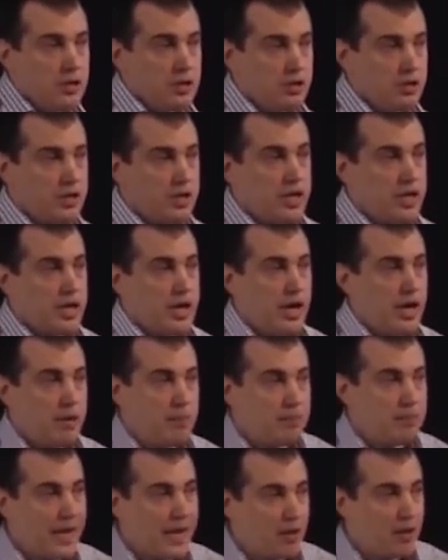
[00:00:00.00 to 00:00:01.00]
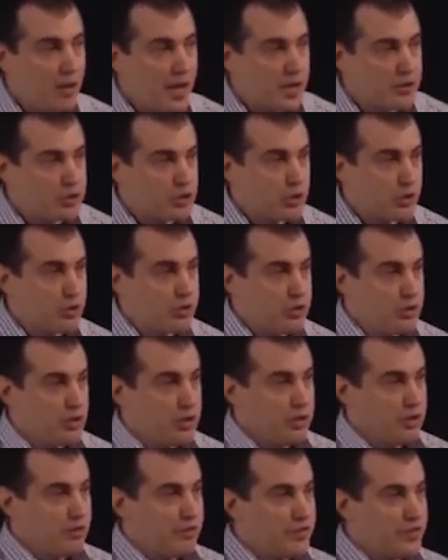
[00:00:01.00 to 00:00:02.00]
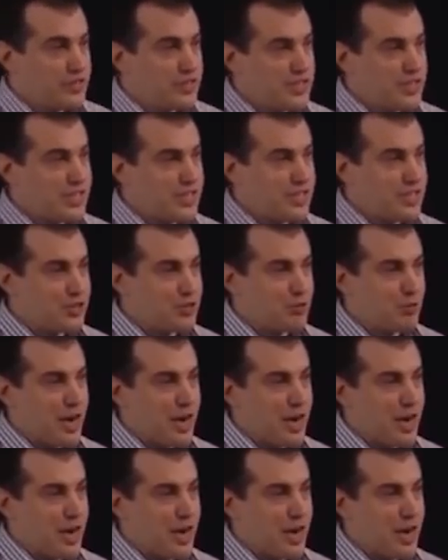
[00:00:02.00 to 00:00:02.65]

the Palo Alto VCs